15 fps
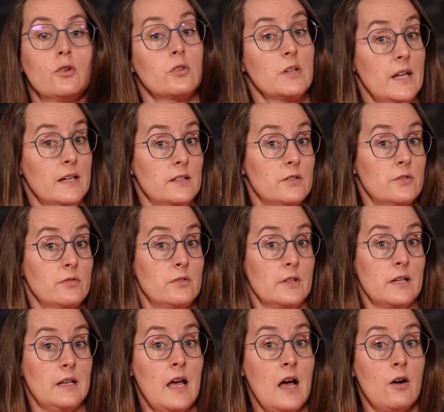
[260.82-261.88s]
connected to the
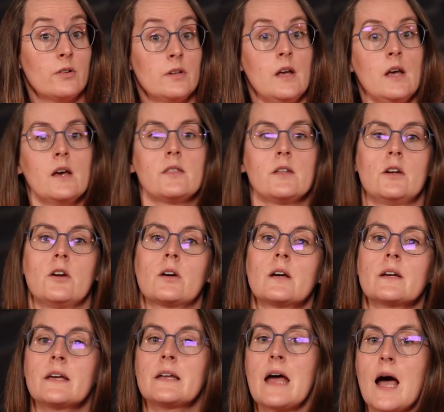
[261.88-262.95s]
cloud, the logger
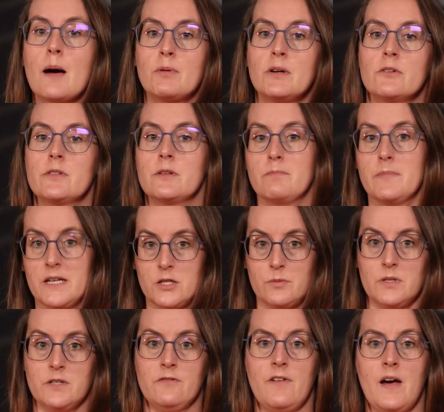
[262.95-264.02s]
can upload the
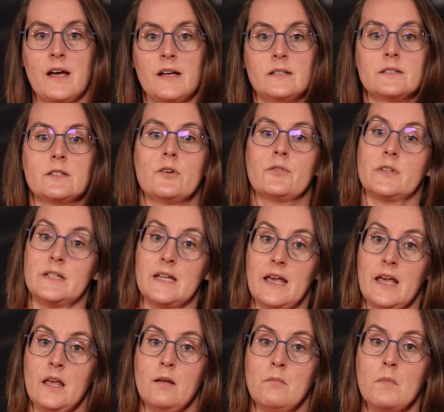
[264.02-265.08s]
measurement files of the
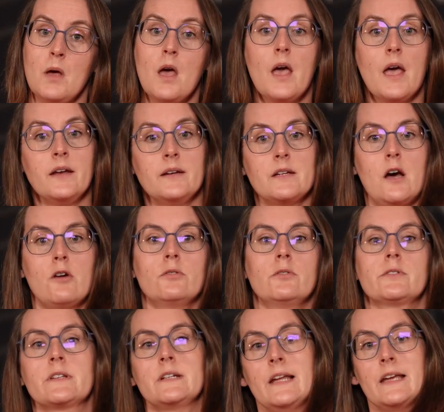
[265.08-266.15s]
day and
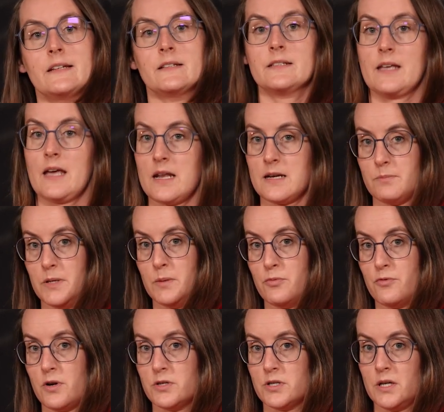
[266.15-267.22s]
download the latest CANape
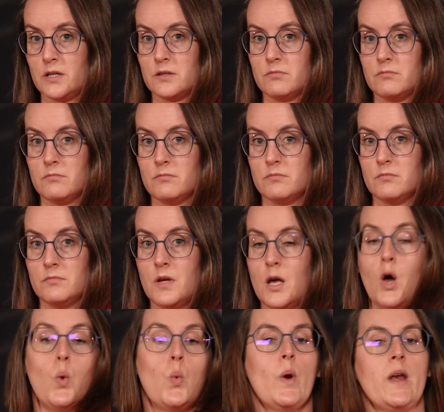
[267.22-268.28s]
project.
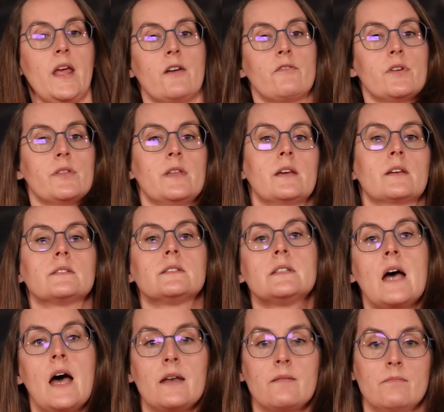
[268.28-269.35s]
When everything is
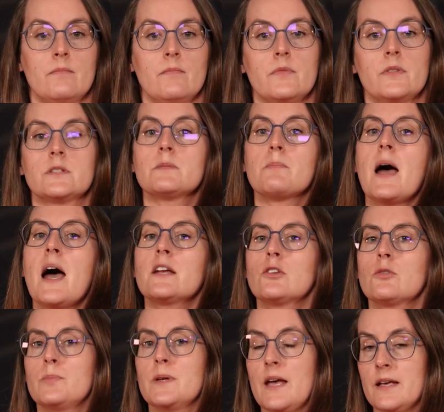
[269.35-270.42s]
done, the smart
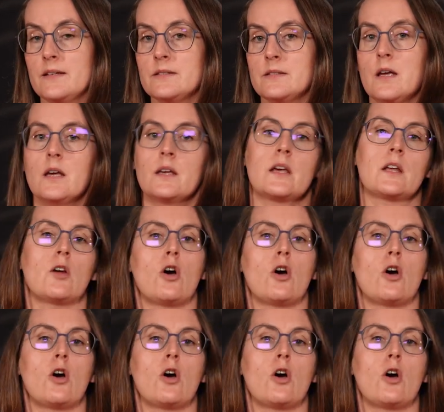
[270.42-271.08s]
UPS can